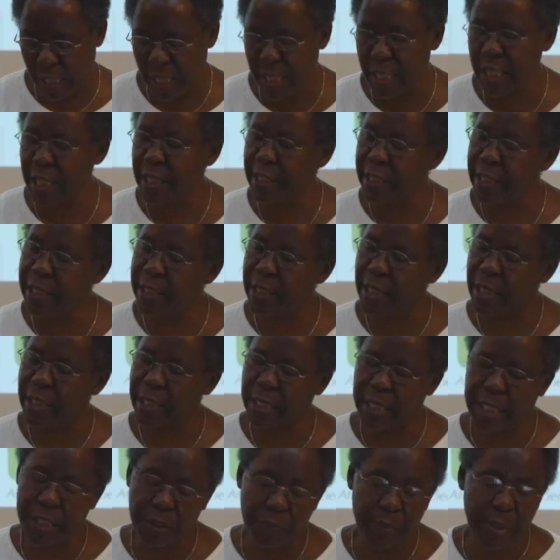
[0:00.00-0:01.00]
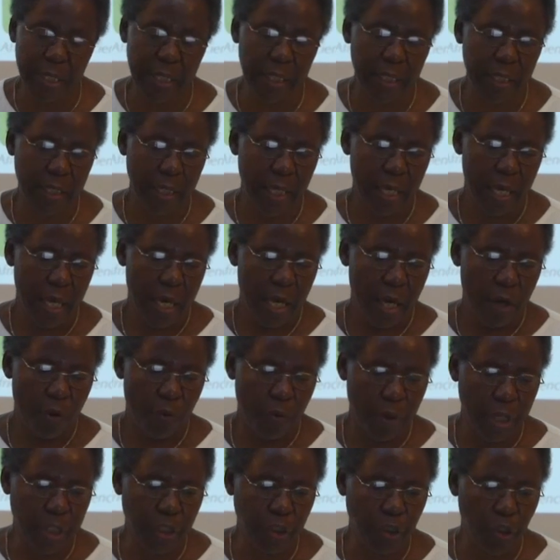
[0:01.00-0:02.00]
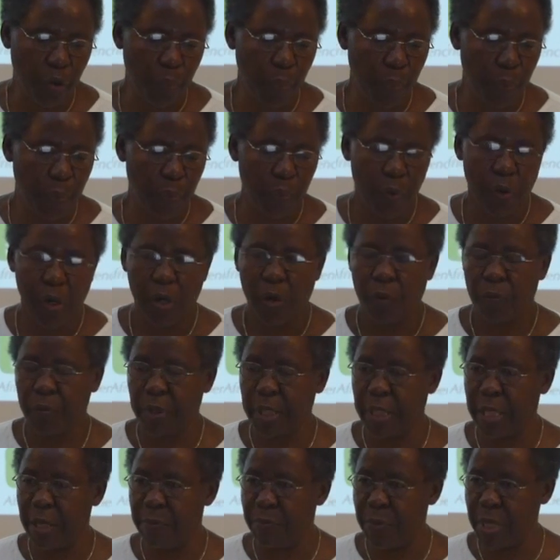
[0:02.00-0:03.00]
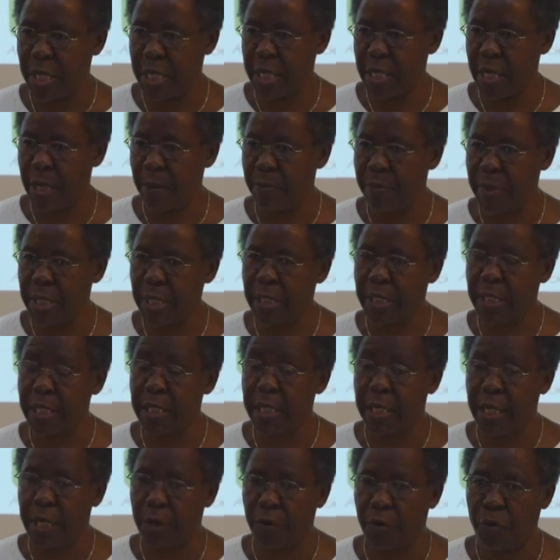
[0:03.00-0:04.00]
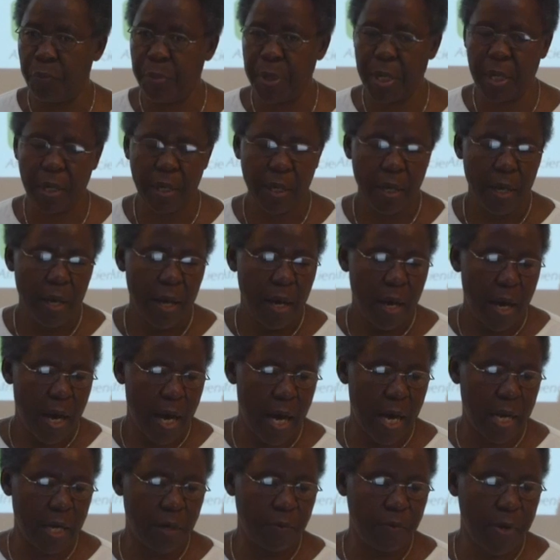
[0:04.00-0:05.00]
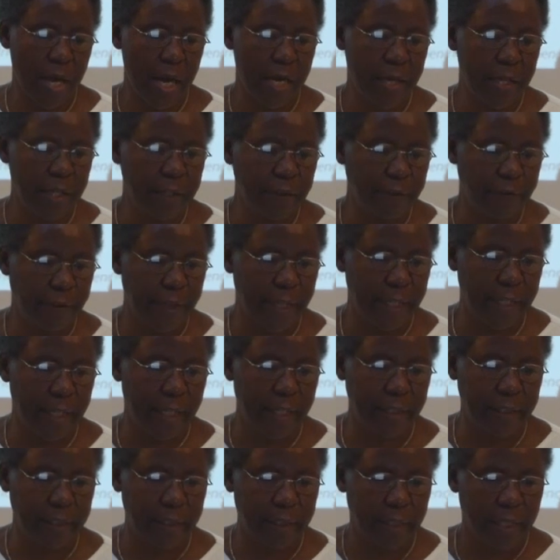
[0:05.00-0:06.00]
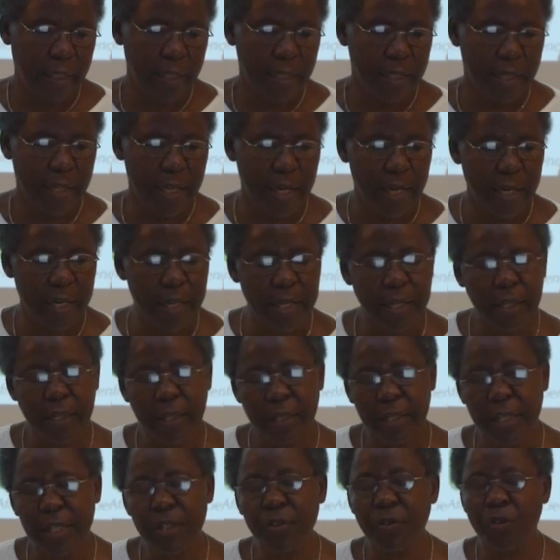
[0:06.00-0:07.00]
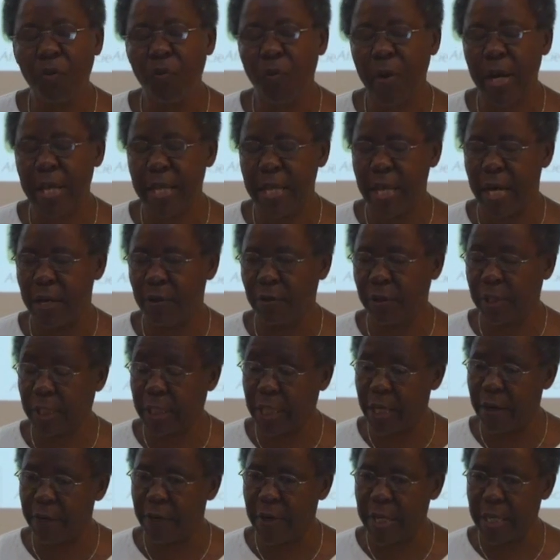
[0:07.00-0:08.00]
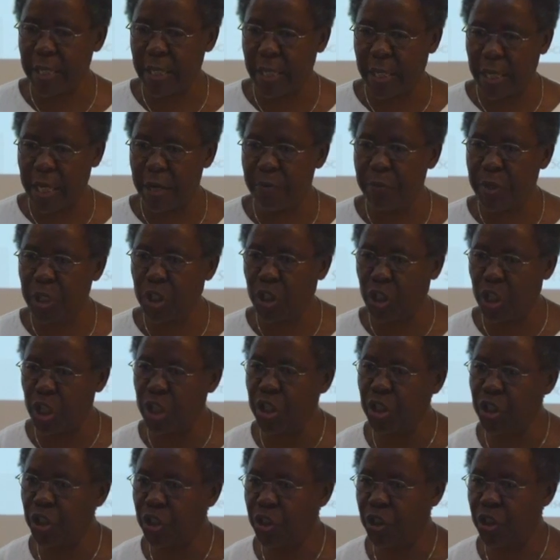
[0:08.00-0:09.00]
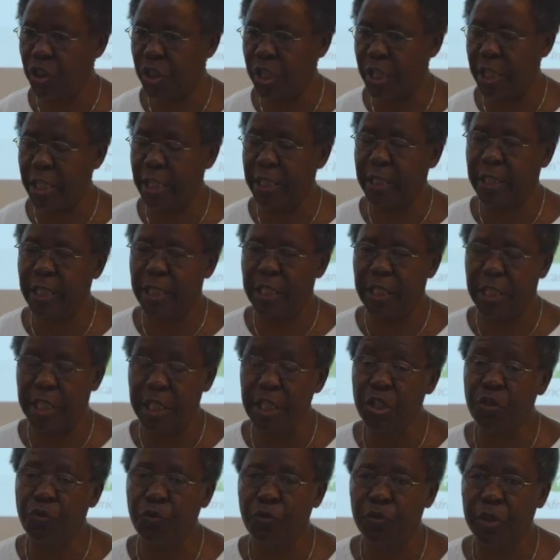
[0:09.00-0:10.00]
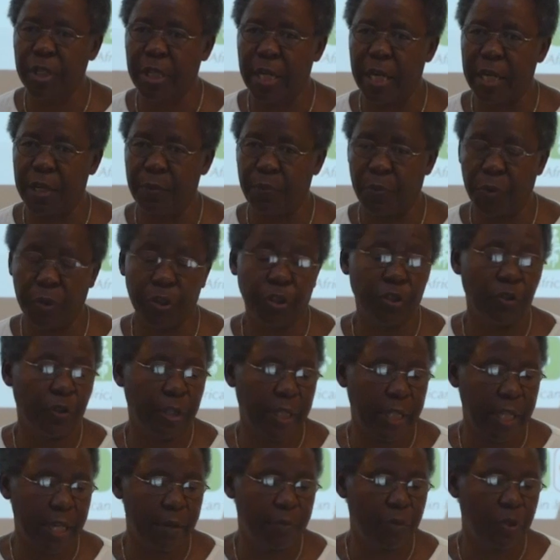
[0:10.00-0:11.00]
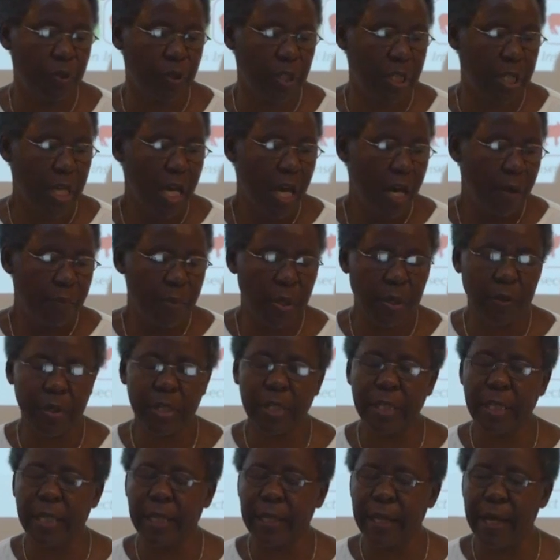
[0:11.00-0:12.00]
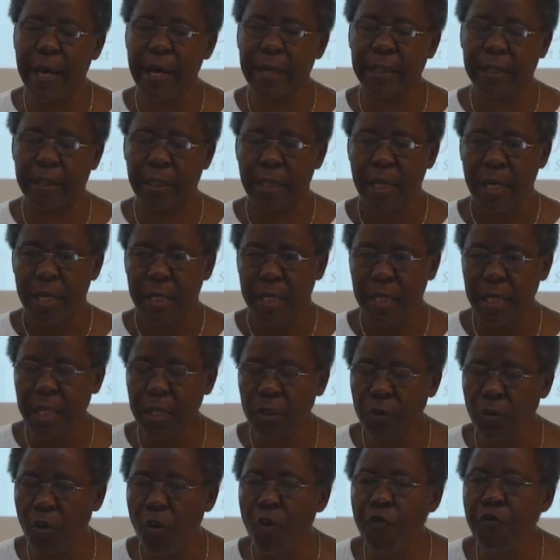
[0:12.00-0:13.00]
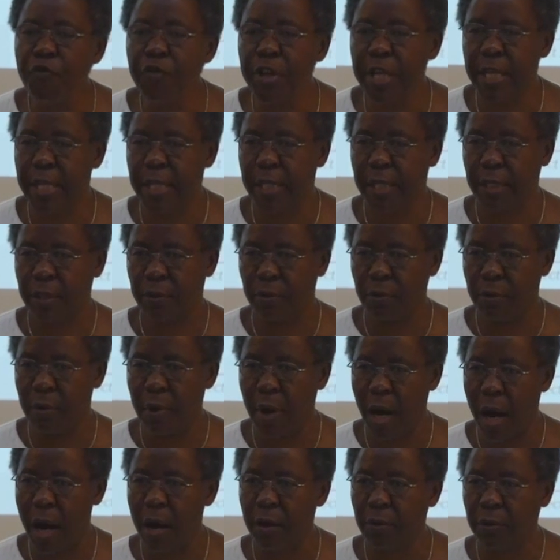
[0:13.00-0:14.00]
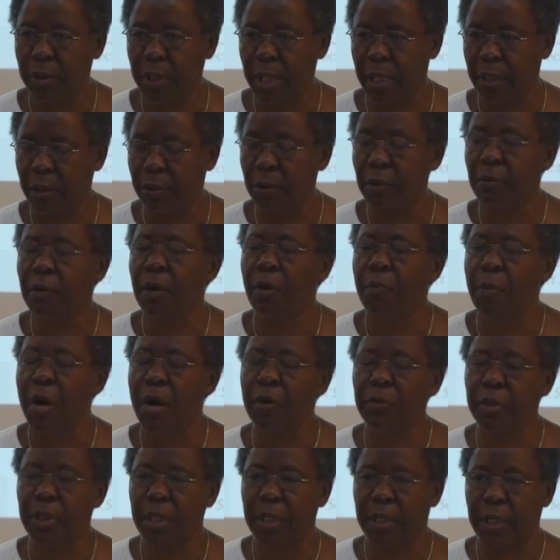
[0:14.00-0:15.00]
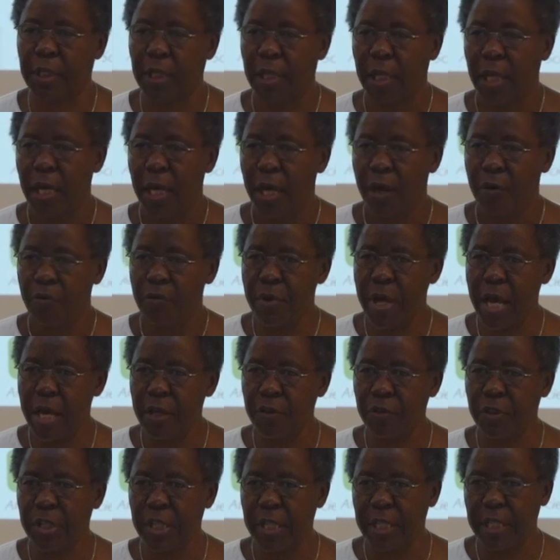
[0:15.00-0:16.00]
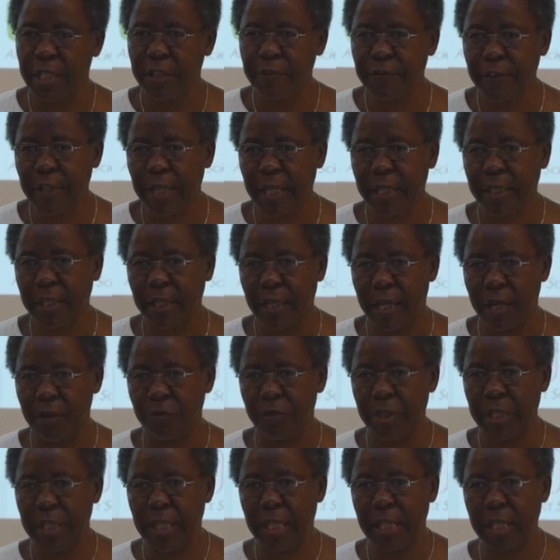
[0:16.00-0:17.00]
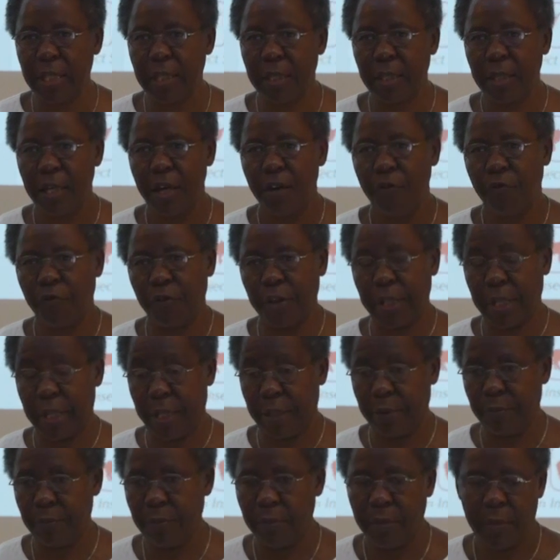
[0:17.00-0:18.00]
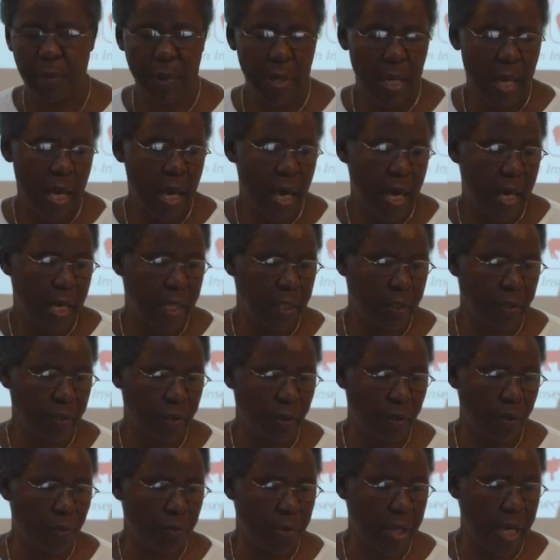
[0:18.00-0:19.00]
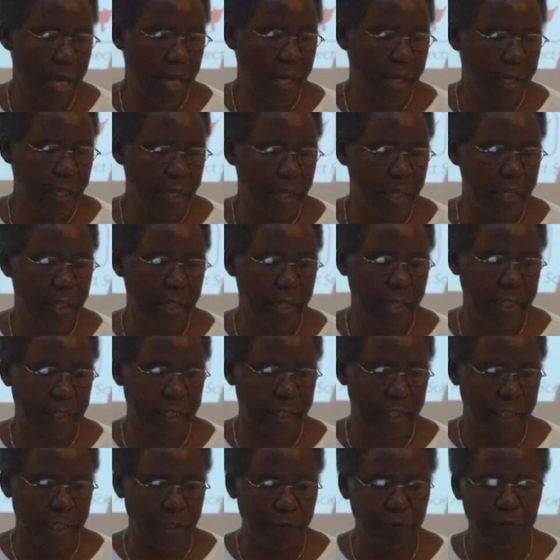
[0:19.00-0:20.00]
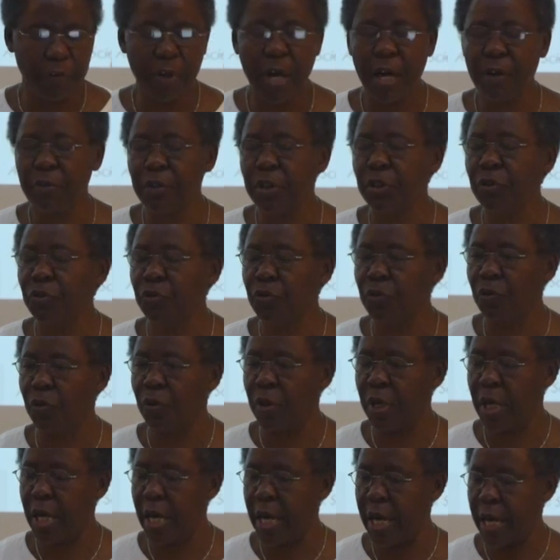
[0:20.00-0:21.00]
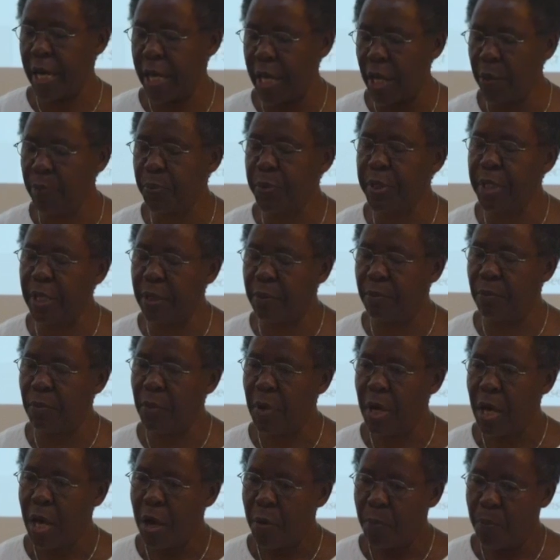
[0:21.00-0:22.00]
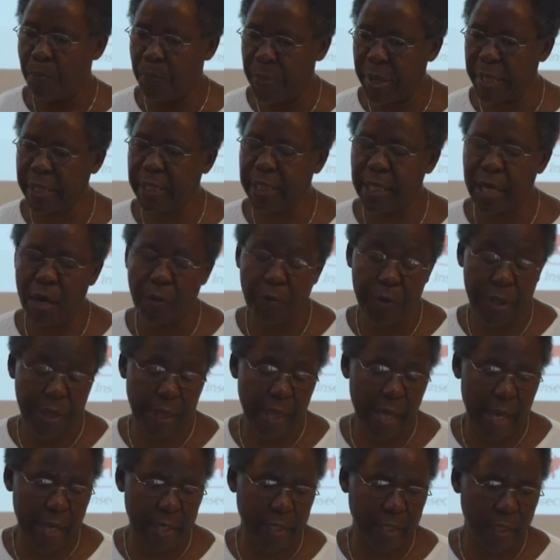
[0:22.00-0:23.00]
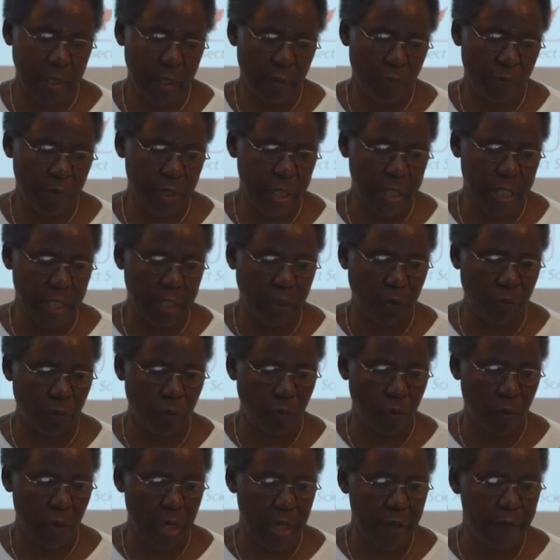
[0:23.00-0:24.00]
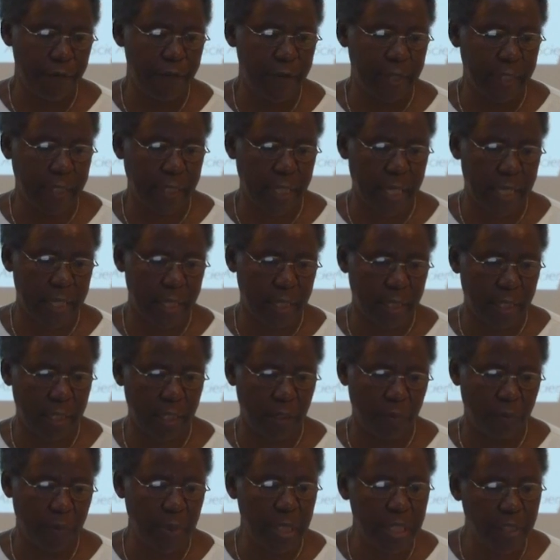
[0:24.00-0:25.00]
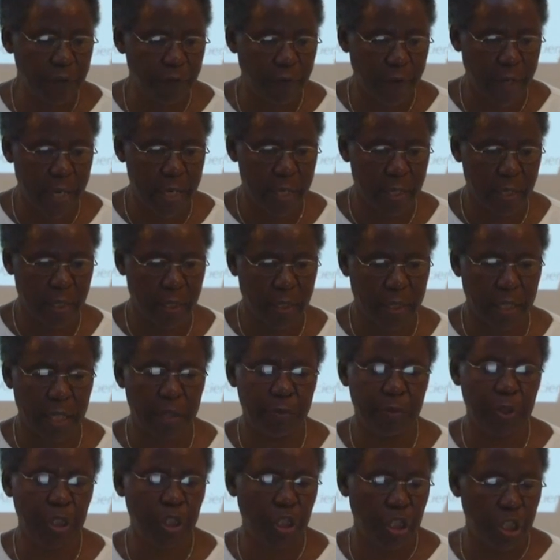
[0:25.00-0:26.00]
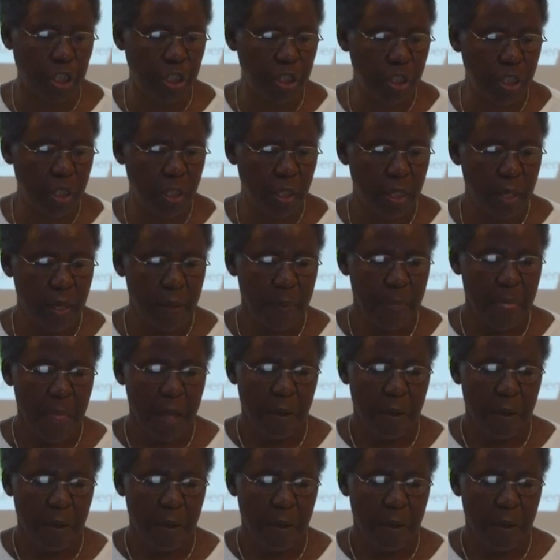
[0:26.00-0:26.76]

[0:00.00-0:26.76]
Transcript: training needs assessment workshop with the media based in Nairobi, and we identified that the real reason why they are not covering climate change related issues and reporting on them was because they lacked this confidence to go out and talk about it. We are using difficult languages for them, and so we agreed that if we are going to help them partner with us, we need to emphasize demystifying climate change,